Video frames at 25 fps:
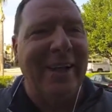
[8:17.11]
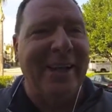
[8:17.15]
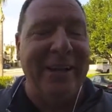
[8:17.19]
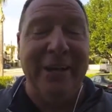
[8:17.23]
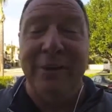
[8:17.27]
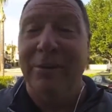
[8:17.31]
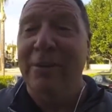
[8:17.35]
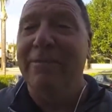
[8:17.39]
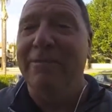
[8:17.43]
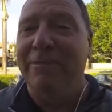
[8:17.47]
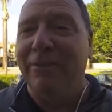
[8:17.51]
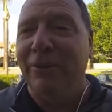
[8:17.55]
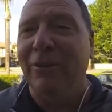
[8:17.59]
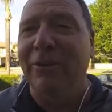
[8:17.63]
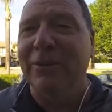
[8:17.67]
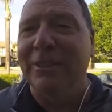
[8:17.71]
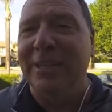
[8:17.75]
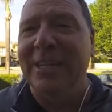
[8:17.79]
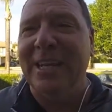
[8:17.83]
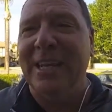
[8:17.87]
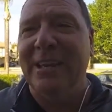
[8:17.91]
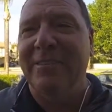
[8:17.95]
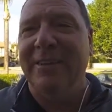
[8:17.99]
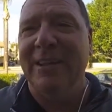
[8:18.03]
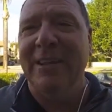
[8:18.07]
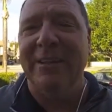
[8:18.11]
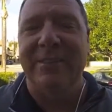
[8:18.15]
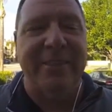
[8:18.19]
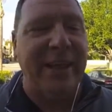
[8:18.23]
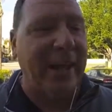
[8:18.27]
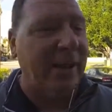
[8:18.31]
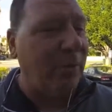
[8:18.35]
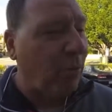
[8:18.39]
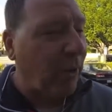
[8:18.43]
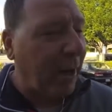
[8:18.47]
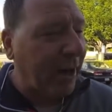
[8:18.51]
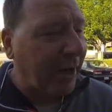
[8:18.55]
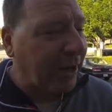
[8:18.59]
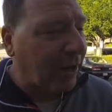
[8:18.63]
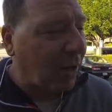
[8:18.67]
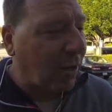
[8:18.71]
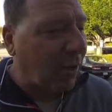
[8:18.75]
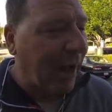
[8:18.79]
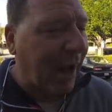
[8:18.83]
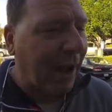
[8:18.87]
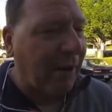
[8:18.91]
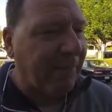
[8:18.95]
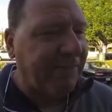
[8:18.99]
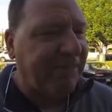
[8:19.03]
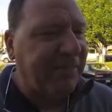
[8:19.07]
here in Fullerton, Evie, that want to go
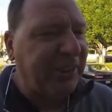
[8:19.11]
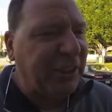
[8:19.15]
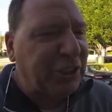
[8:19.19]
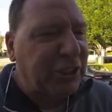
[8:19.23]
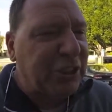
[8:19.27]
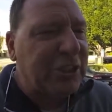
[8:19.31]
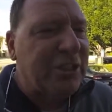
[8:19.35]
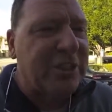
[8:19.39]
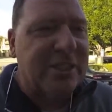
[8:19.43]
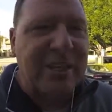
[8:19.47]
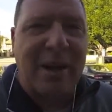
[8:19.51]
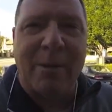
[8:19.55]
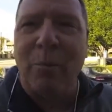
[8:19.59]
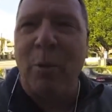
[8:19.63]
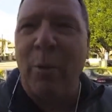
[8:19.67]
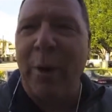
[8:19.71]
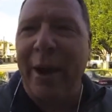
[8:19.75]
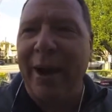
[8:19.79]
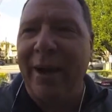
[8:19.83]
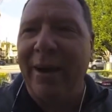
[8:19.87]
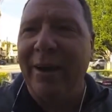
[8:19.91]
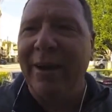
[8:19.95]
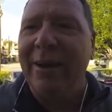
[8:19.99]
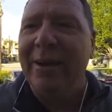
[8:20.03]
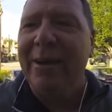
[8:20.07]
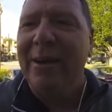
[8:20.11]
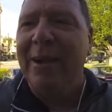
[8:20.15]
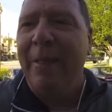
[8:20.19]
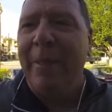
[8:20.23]
out fishing somewhere.